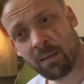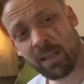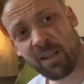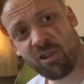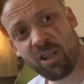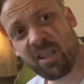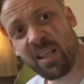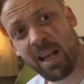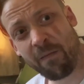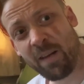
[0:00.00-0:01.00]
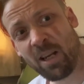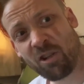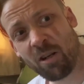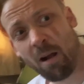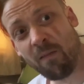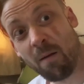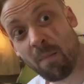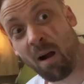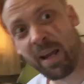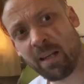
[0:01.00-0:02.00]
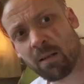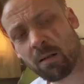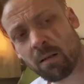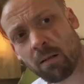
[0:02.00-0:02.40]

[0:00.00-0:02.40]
That's just the definition of a mind.